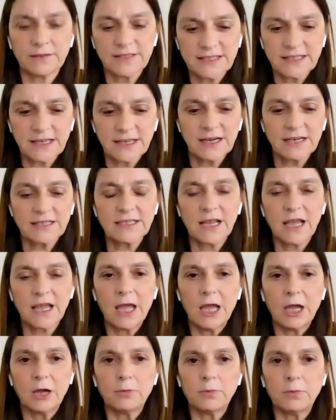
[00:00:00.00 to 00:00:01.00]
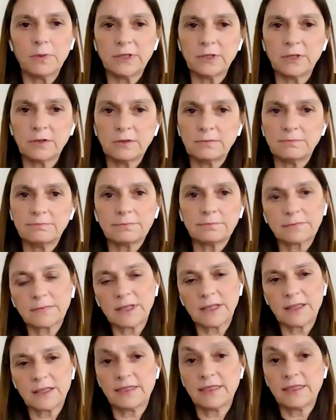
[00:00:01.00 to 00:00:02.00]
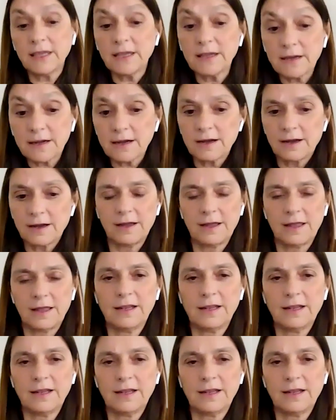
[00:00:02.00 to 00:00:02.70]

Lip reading: research, we don't think,